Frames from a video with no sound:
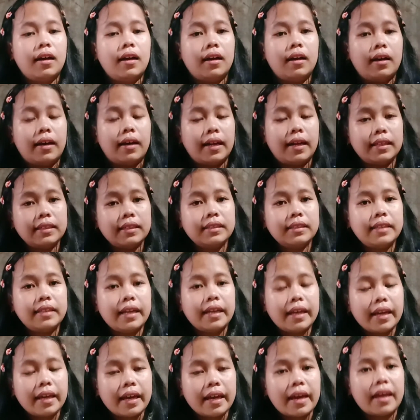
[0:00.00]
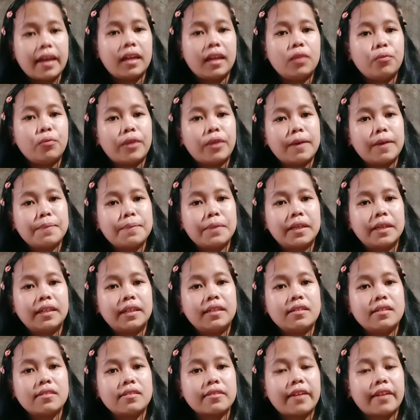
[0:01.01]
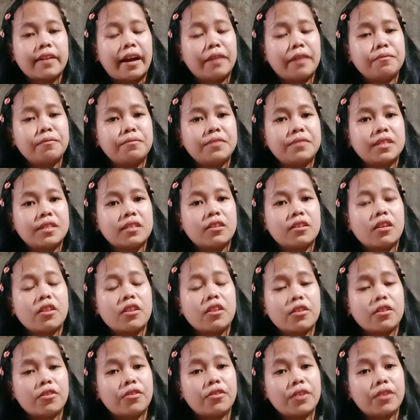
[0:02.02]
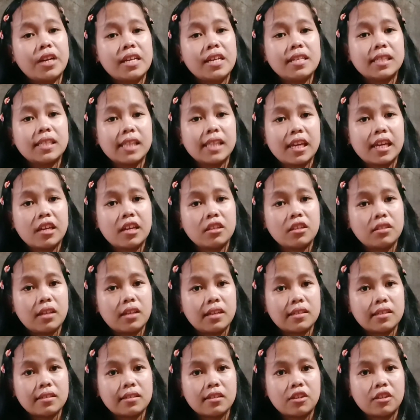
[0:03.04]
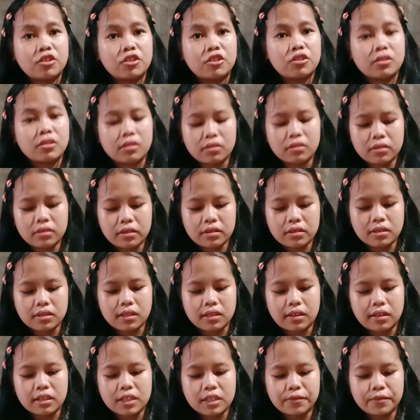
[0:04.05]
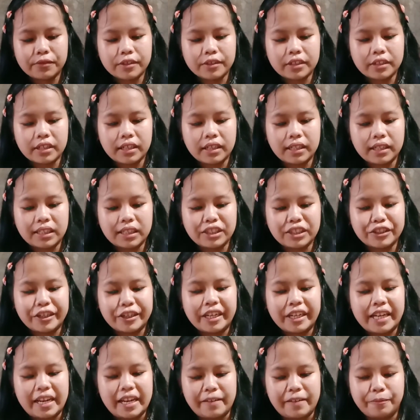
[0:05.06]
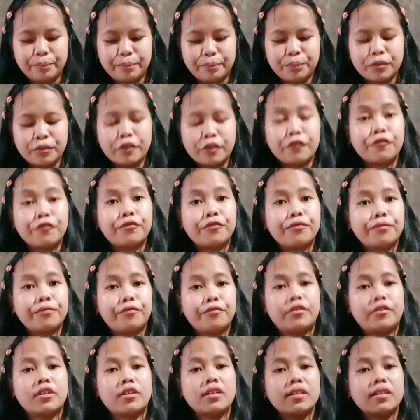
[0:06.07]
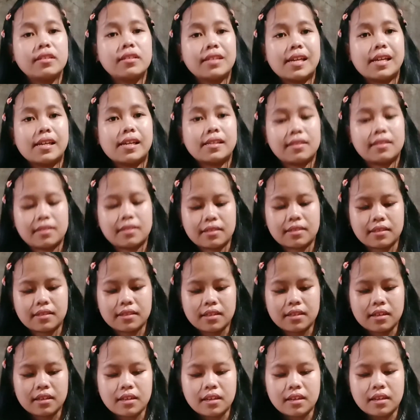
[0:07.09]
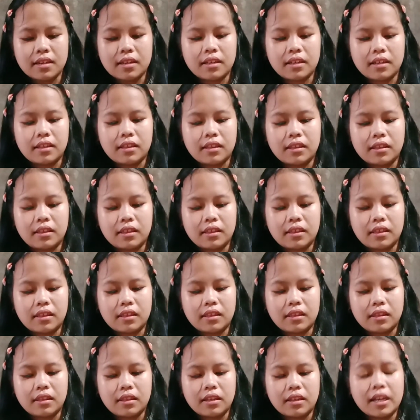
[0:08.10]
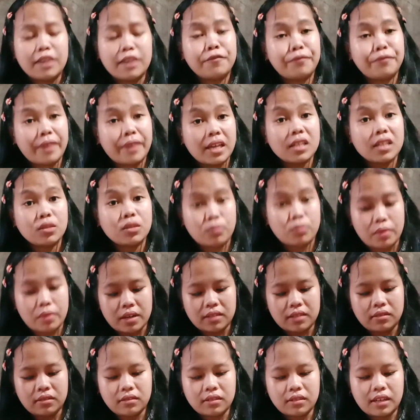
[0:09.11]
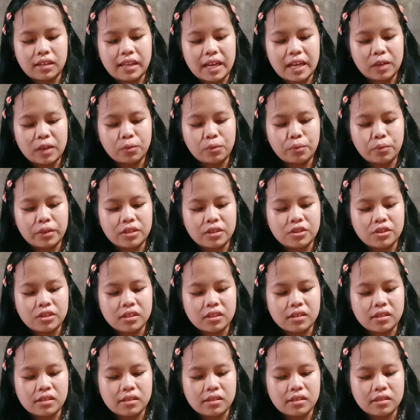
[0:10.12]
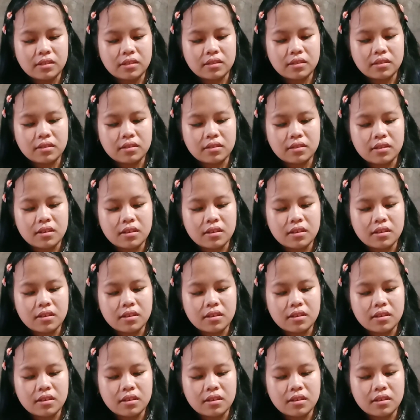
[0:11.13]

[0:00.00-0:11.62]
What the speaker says: Halliday and Weber describes three stages that children transfer in learning. First is in phase 1, the language is